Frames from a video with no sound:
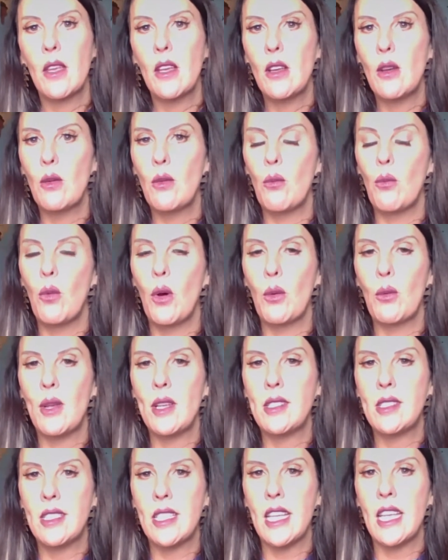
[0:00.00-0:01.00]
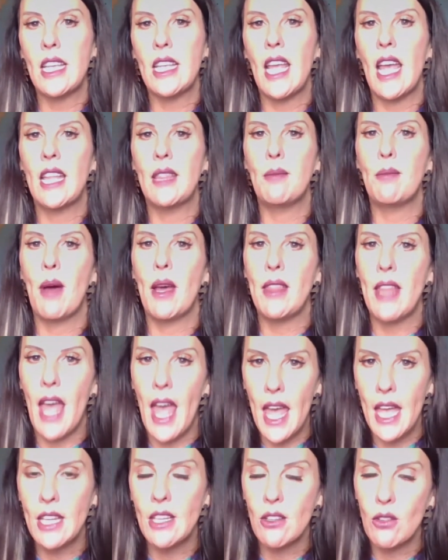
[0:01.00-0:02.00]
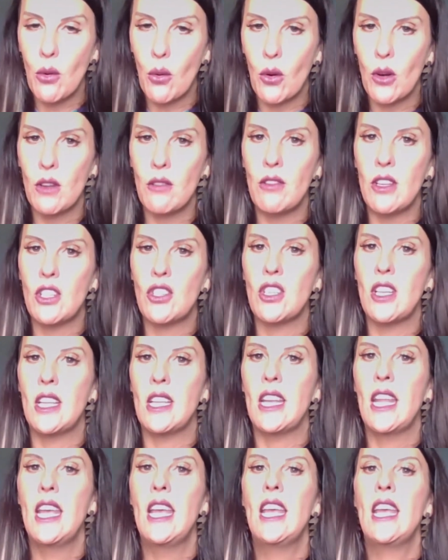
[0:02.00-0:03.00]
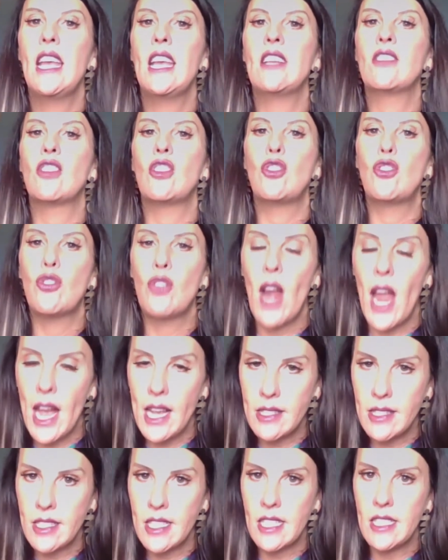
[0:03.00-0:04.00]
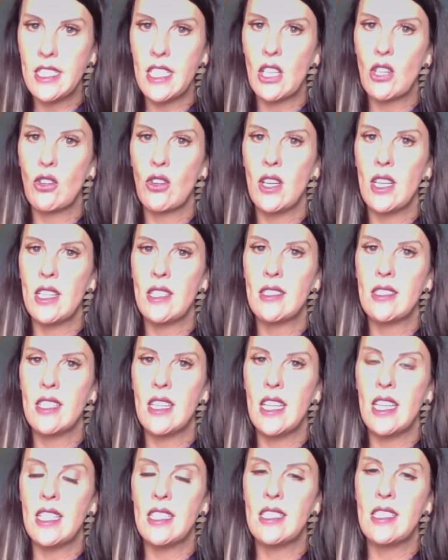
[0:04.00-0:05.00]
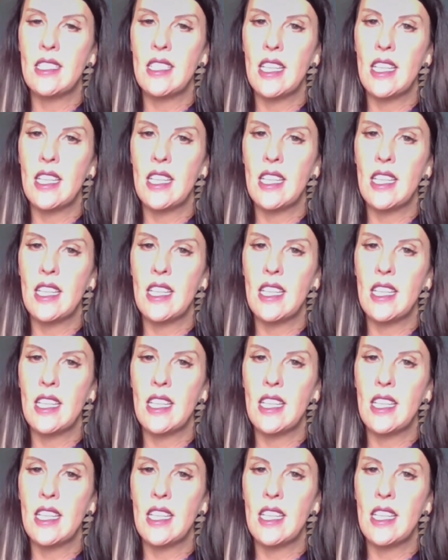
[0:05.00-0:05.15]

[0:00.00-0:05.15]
what we see by the end of the Ordovician is a drastic decrease in sea